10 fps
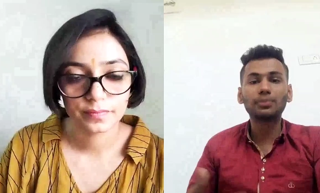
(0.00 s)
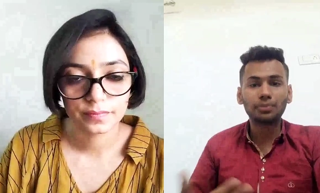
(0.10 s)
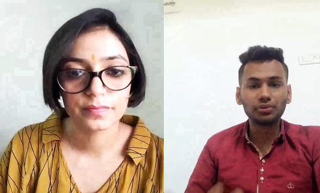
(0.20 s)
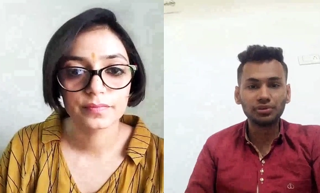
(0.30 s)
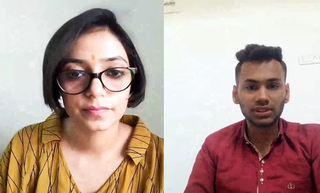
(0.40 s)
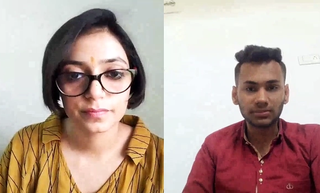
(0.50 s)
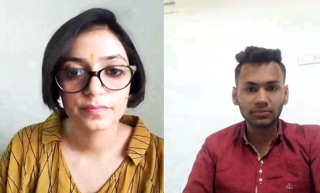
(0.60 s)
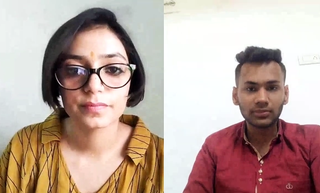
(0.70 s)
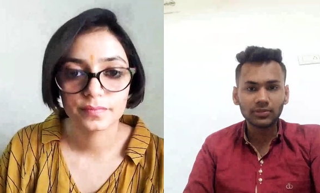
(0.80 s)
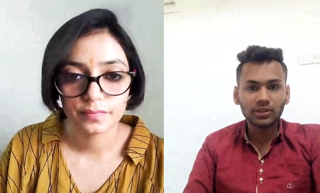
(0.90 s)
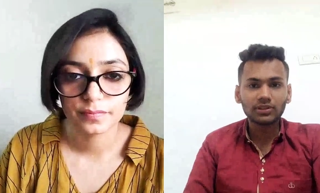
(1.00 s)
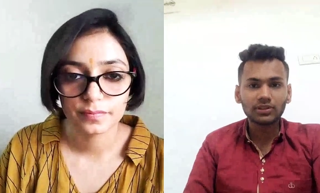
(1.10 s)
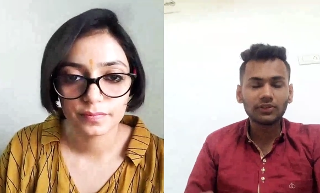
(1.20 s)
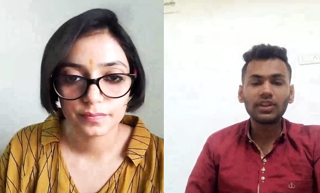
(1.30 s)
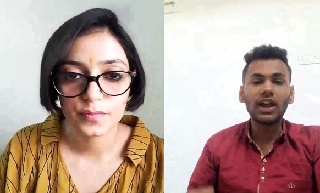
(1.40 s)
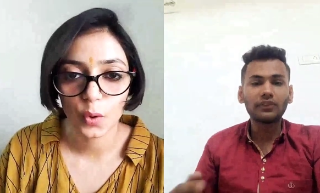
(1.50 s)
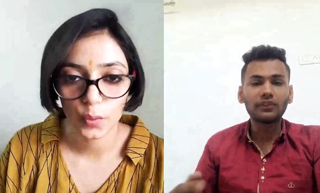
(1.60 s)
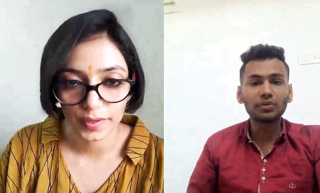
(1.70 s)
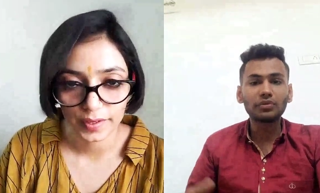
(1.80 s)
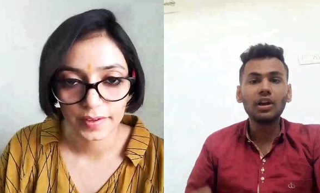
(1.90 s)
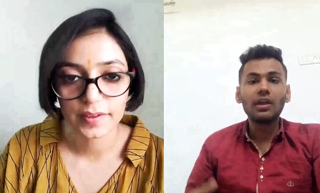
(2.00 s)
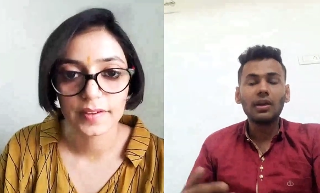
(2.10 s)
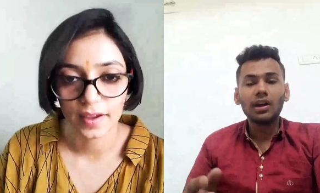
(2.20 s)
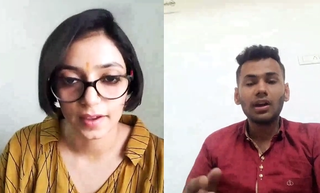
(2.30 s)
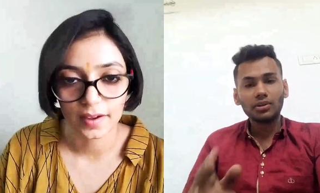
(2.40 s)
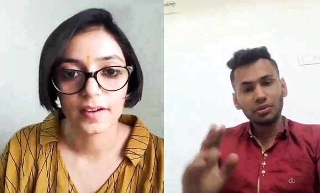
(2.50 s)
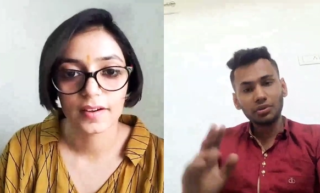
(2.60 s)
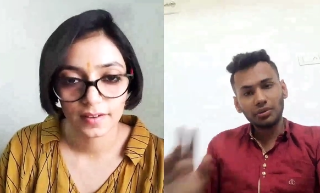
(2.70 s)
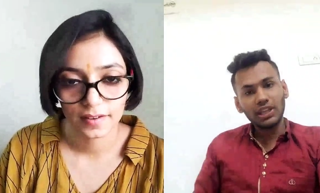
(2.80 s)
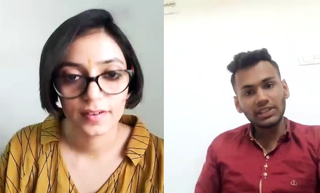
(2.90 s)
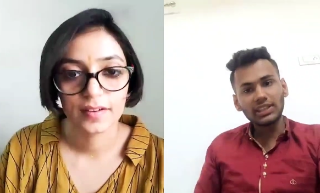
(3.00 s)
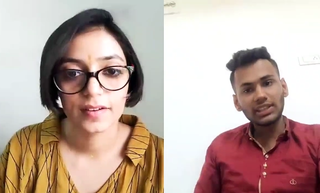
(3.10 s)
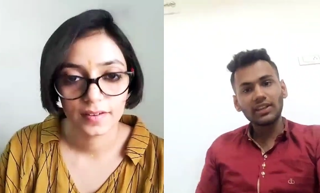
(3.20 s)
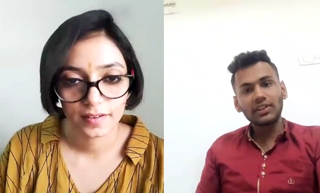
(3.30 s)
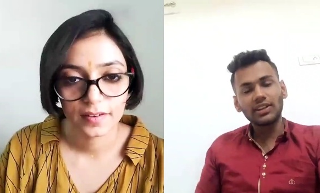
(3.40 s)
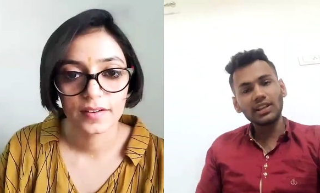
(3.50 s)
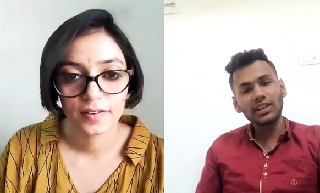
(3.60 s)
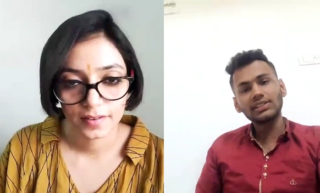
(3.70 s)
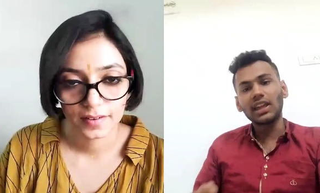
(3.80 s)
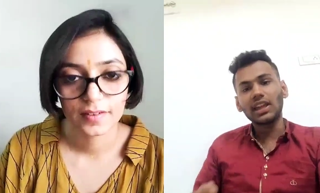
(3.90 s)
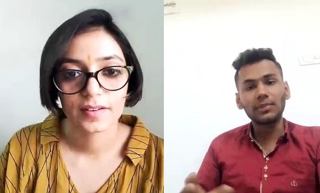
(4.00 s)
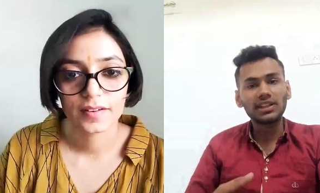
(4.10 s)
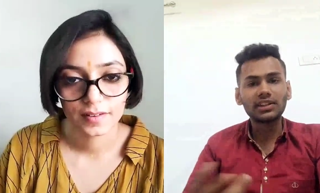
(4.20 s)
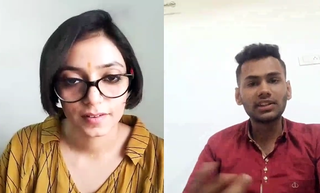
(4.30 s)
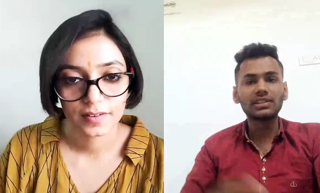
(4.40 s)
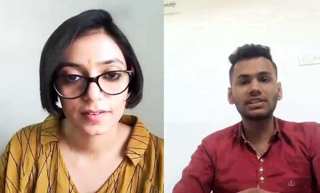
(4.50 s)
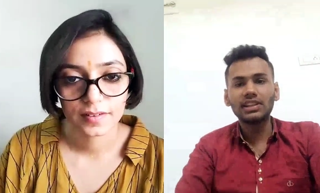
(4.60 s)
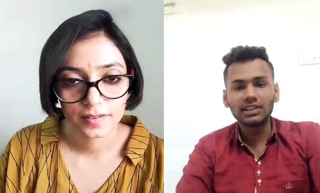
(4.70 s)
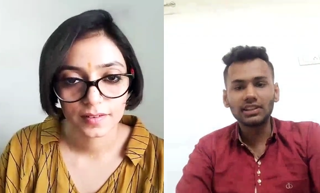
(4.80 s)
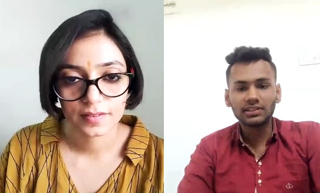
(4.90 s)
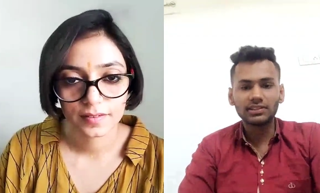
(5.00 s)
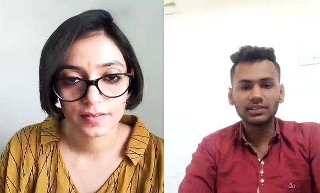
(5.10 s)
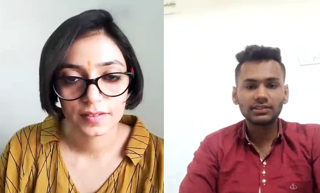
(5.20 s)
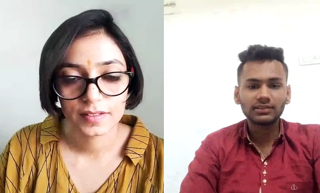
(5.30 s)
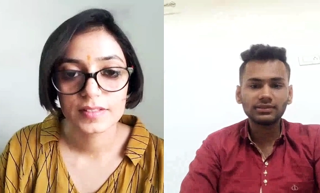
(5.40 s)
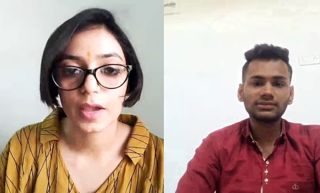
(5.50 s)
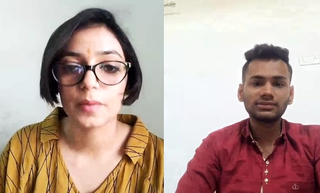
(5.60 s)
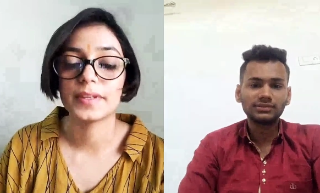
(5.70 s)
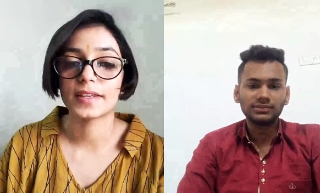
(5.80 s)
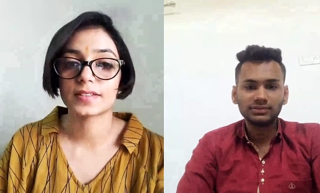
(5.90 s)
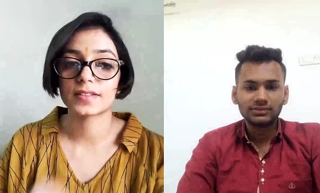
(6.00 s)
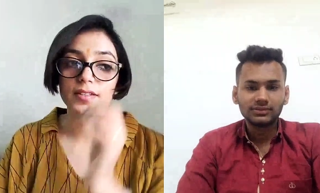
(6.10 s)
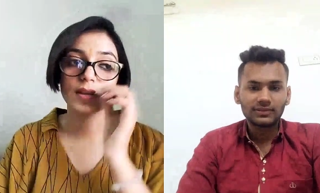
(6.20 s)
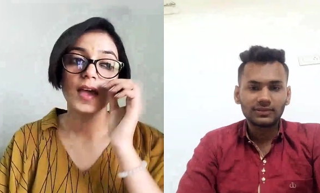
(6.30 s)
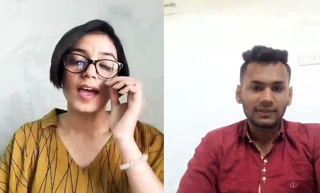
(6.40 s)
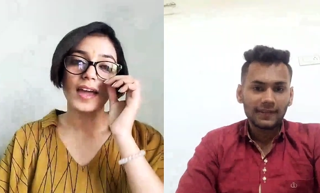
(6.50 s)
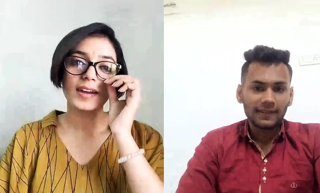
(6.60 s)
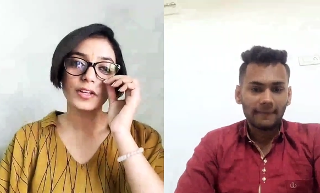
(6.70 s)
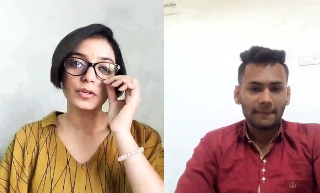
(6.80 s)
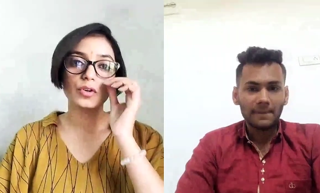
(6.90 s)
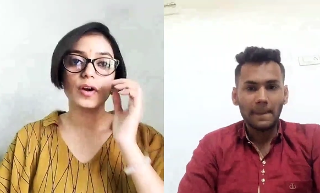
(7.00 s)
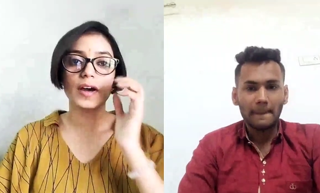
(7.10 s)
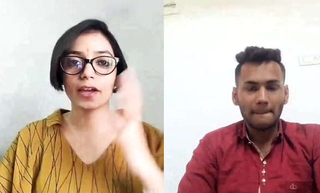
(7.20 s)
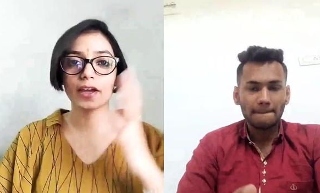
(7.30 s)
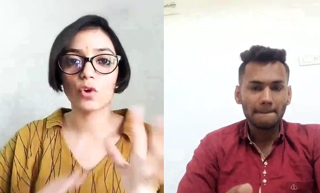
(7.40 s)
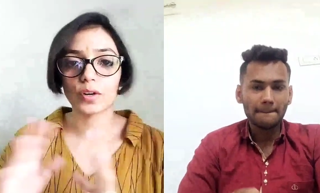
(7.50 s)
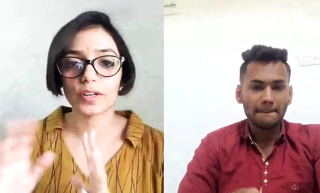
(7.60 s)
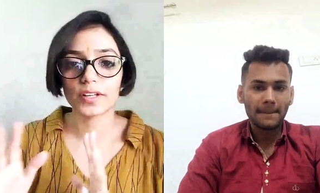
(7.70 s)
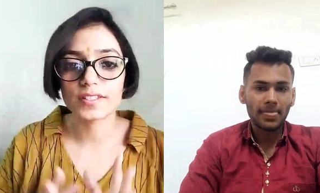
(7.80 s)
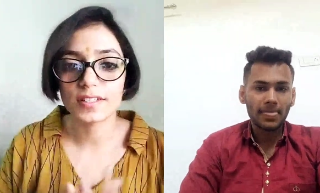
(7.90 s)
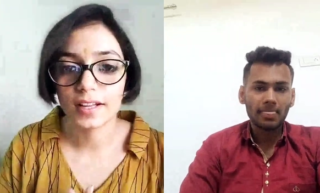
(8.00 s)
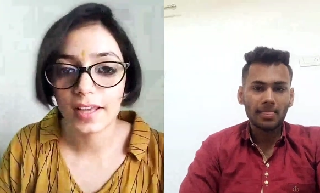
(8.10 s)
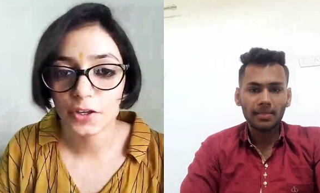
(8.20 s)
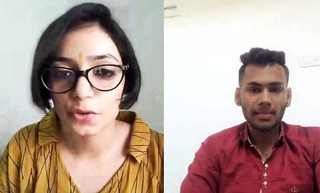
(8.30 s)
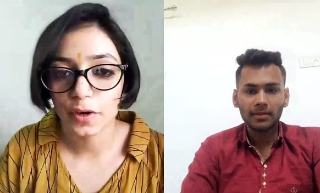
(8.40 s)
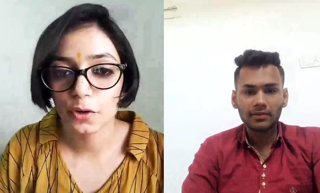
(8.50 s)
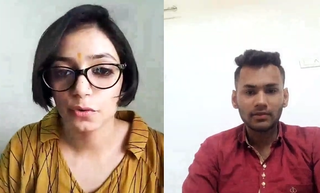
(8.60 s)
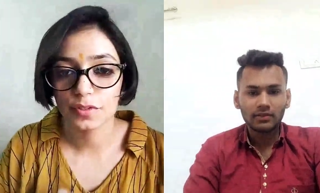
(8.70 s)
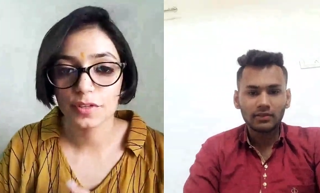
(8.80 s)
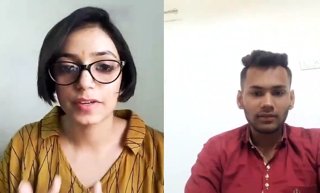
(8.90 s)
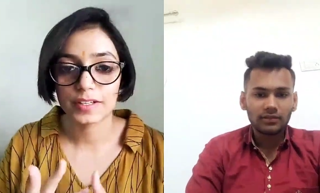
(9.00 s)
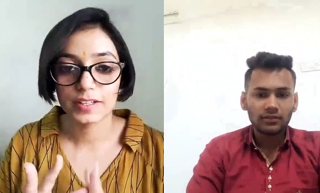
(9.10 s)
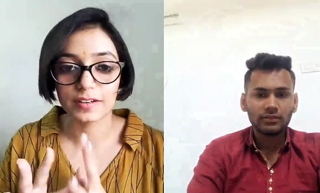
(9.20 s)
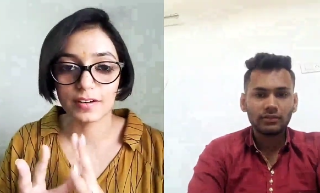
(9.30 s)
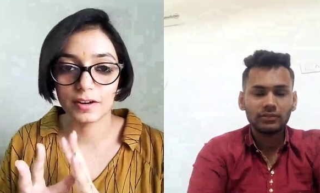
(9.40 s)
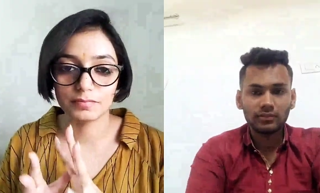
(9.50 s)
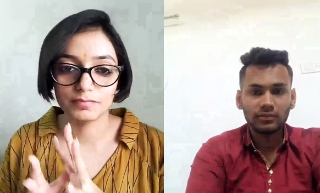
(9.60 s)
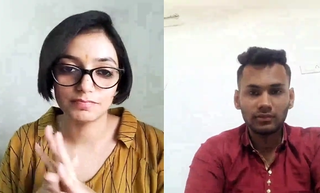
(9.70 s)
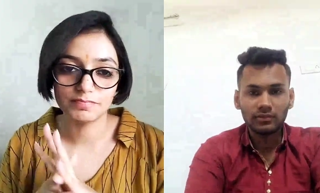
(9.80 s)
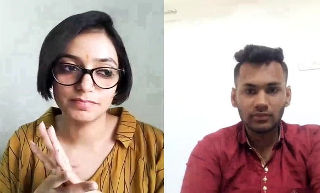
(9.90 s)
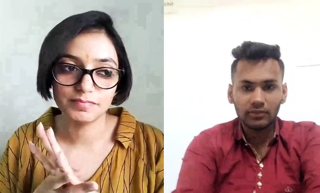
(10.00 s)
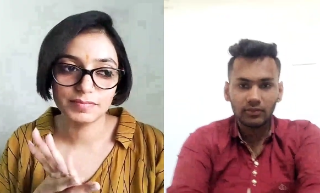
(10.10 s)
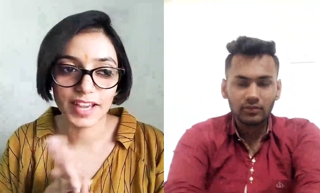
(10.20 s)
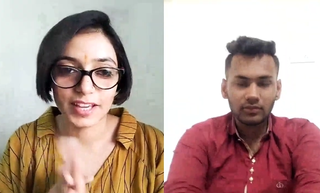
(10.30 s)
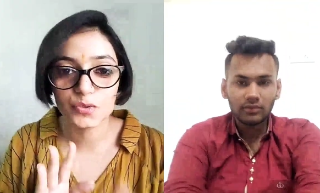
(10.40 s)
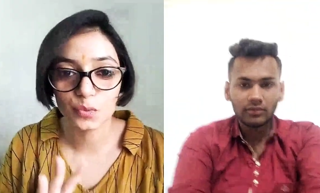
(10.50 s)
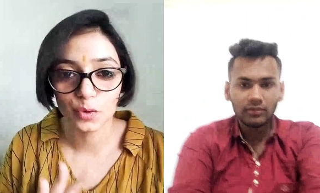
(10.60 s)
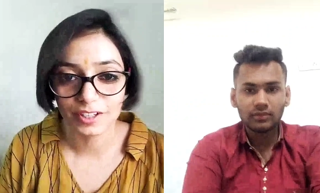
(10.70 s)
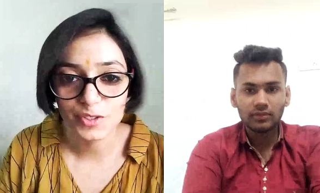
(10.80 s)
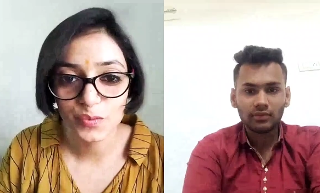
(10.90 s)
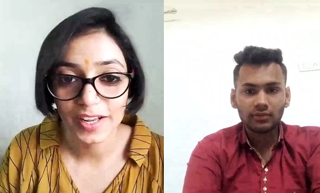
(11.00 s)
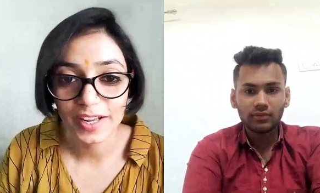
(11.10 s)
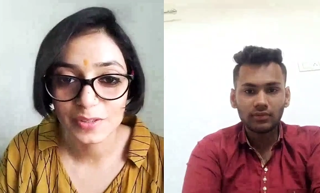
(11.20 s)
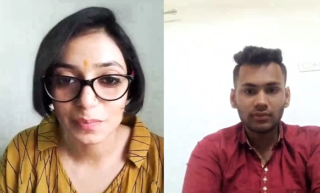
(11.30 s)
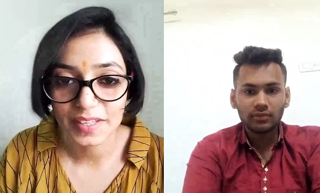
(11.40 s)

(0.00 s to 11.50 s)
Speaker 1: going to boost up. So we have to do each and everything simultaneously.
Speaker 2: Yes, yes. And you know, I have noticed that, like, you are using very nice words while